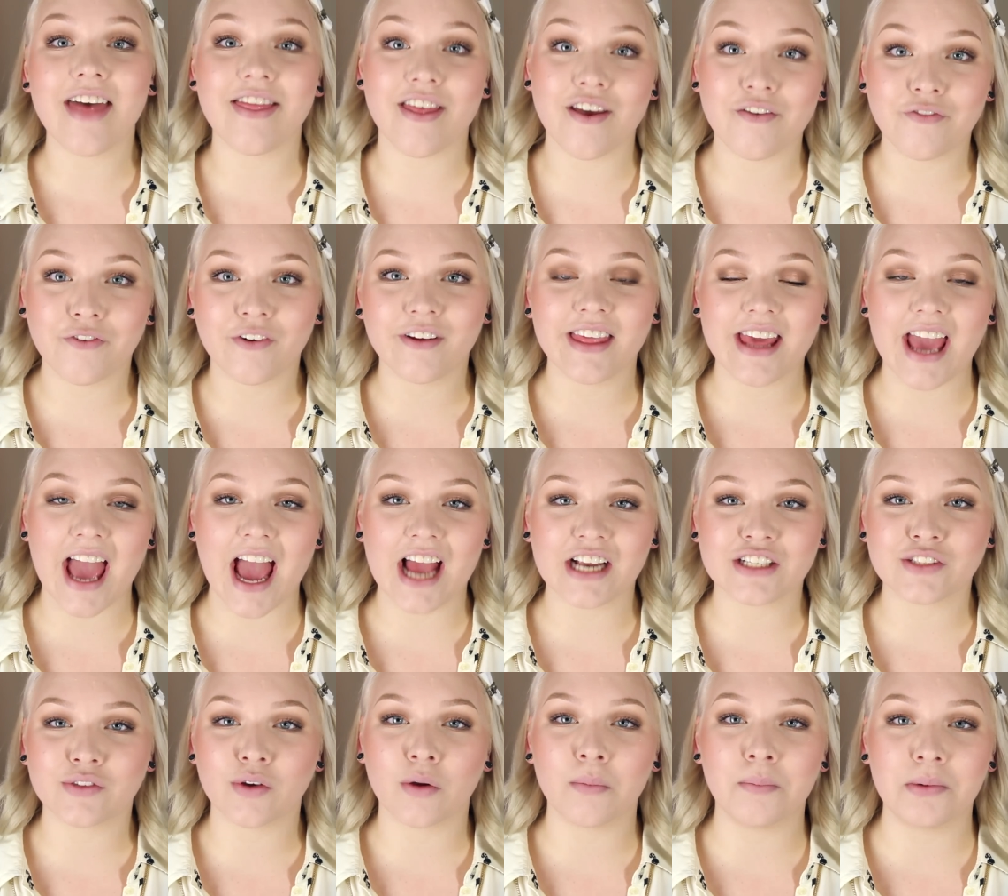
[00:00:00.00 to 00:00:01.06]
And then for the
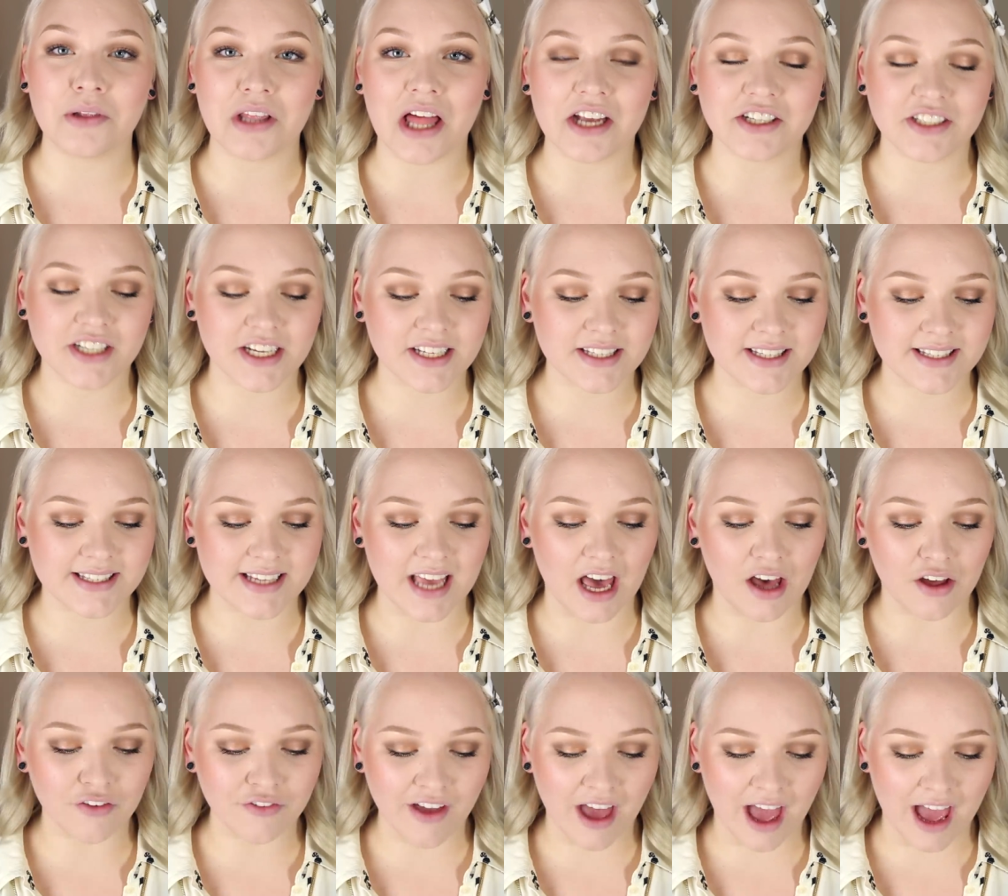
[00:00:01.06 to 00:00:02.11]
actual blush
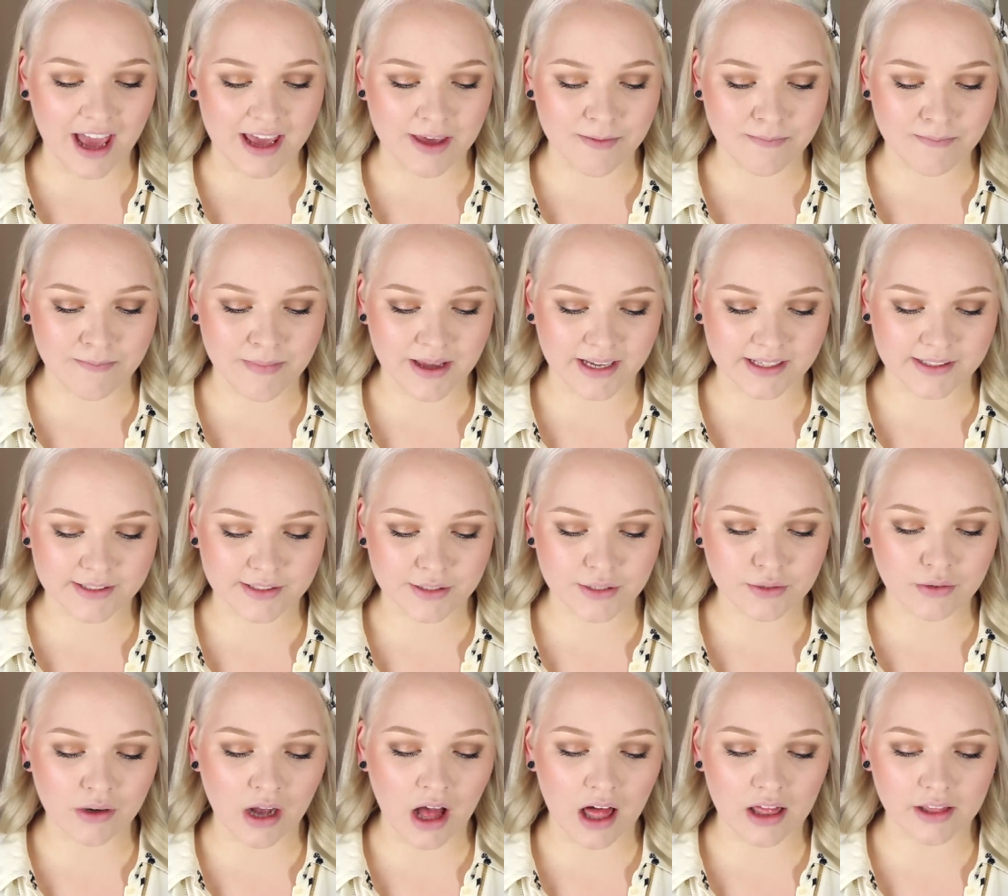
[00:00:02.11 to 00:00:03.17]
itself, I mix
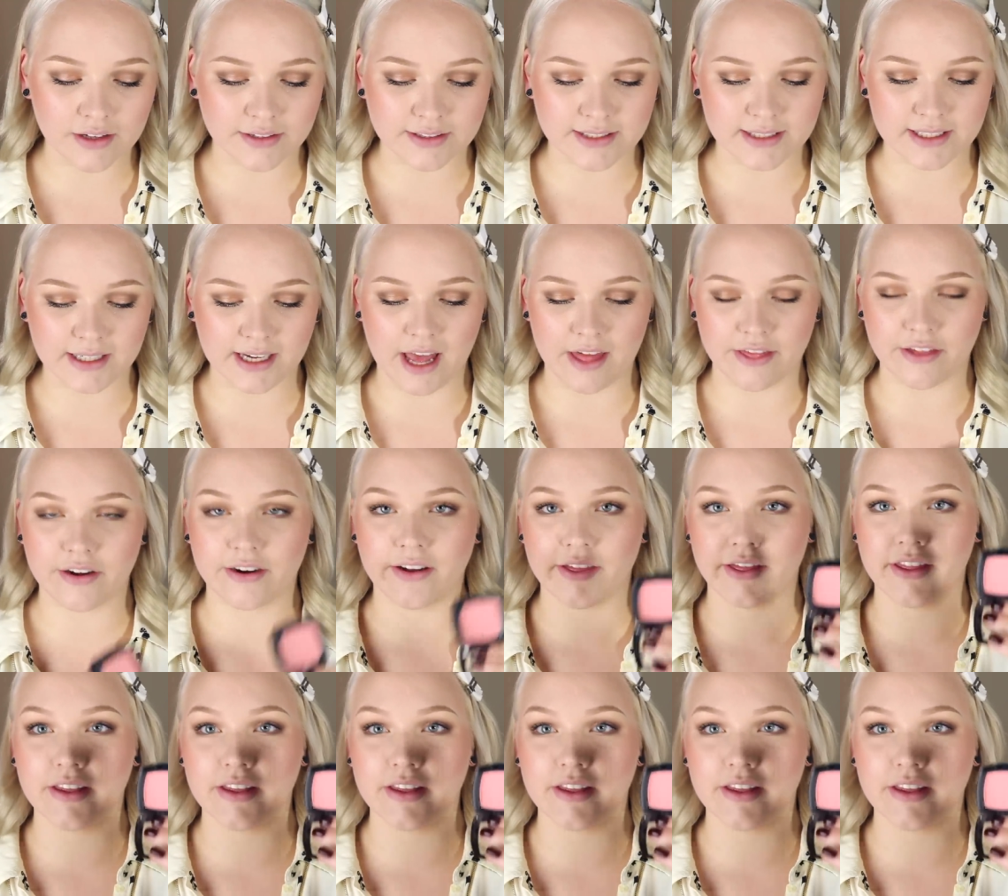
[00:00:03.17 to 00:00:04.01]
two colors together.